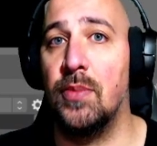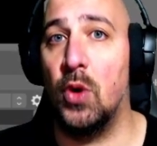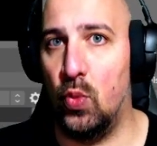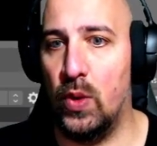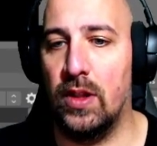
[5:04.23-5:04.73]

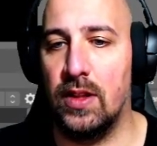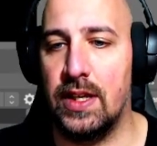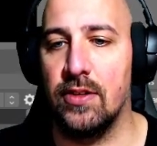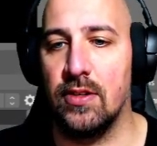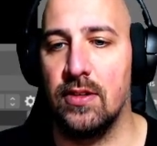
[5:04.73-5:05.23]
will
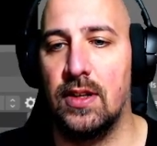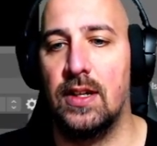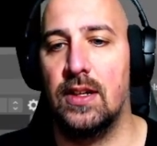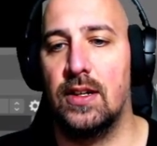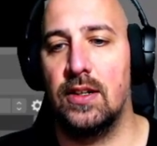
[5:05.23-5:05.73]
hear.
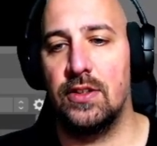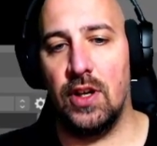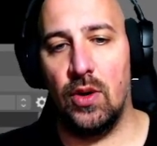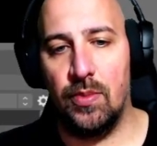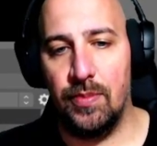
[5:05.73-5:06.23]

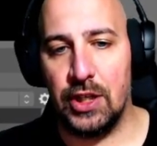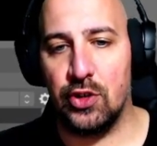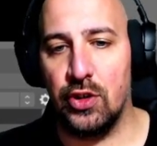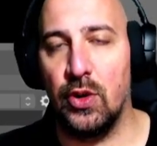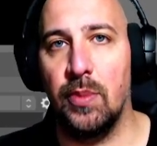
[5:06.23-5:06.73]
So make sure
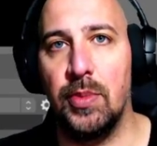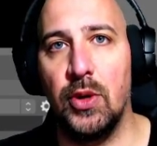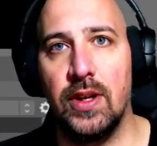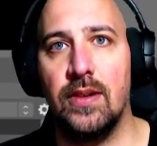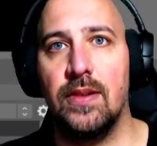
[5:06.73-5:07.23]
you unmute
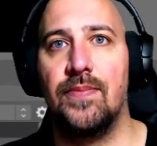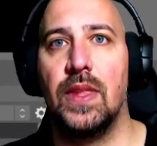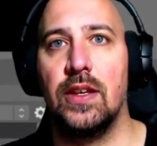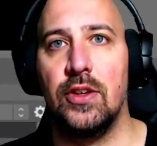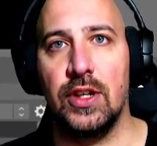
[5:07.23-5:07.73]
it.
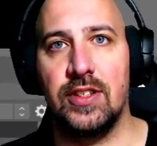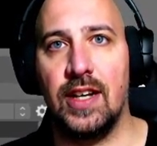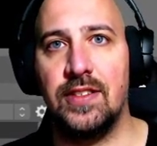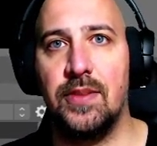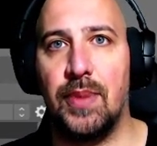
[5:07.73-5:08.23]
You can
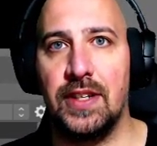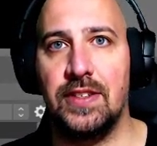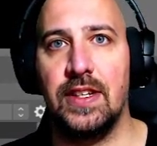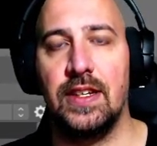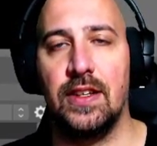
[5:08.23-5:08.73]
test it by
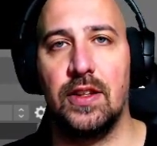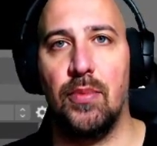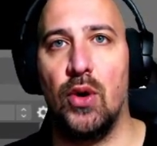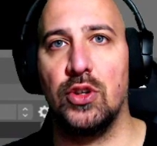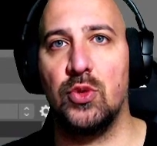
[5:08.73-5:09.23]
seeing that the
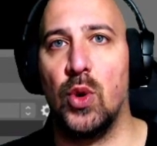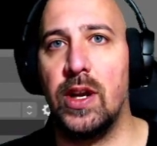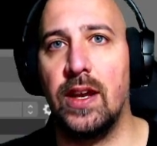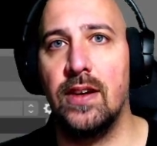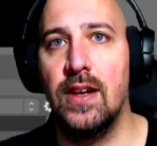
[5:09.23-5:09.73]
bar is
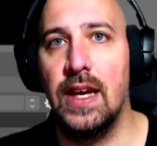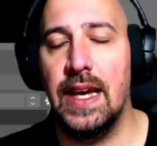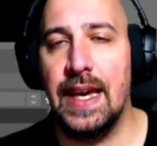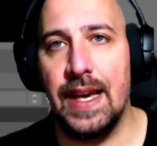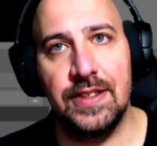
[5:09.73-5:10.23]
working.
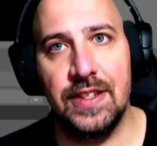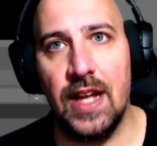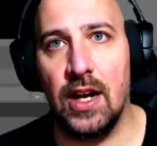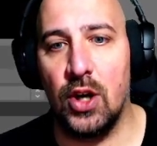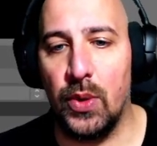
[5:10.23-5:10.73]
It's
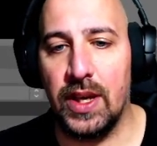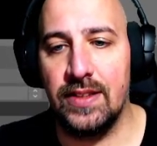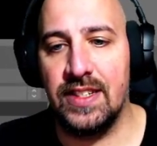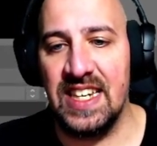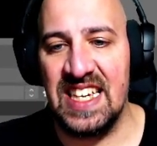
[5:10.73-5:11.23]
not going
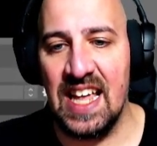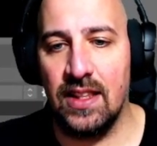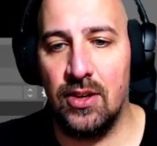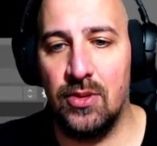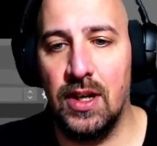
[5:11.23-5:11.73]
into the
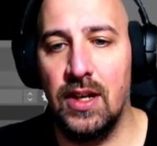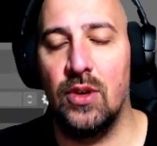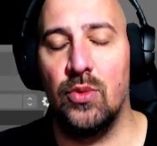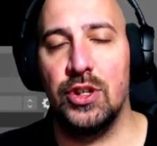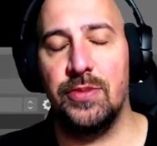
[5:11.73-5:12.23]
yellow,
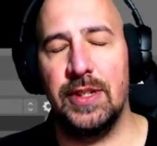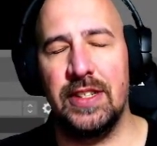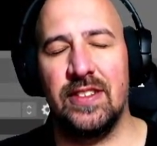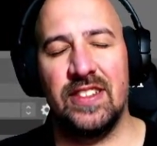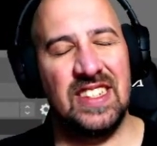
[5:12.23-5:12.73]
which means
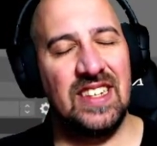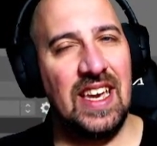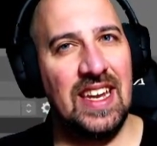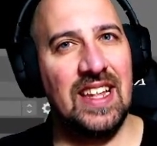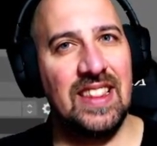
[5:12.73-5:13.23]
it's
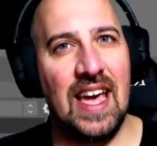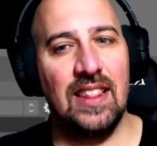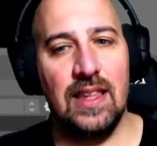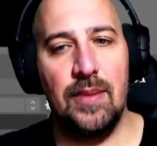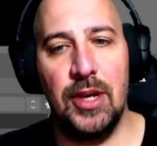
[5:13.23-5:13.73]
hitting that
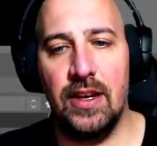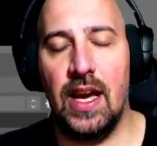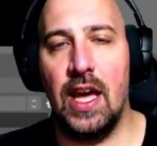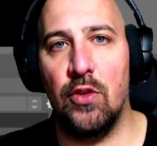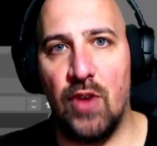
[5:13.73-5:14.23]
limit,
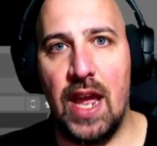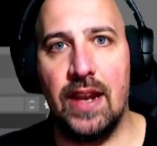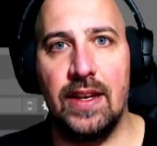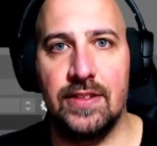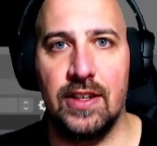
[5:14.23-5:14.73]
and red,
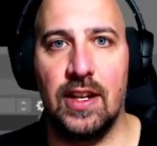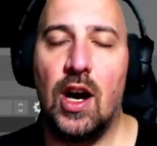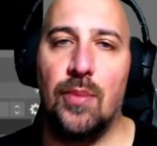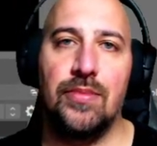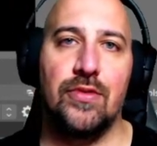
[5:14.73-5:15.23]
it's going to
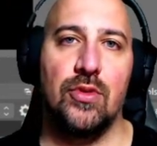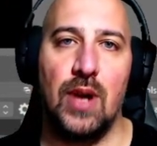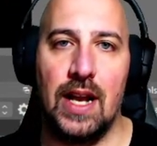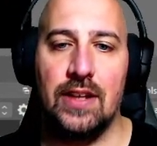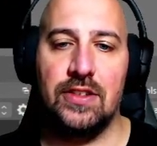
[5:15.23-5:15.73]
come through
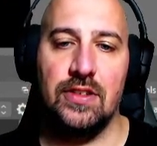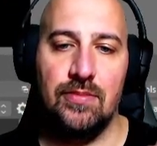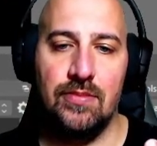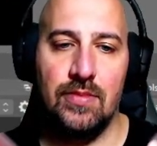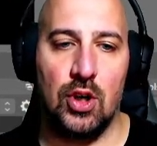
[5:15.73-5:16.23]
as
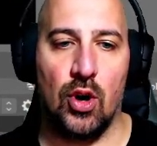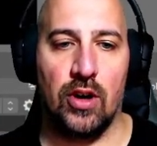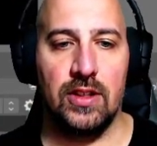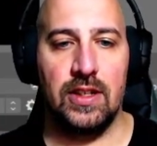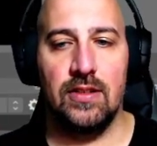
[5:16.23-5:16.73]
some
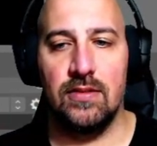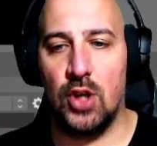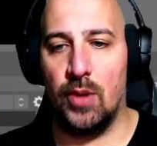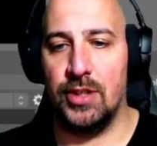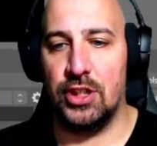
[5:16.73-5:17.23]
gargly
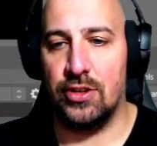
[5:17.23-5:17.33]
garbage.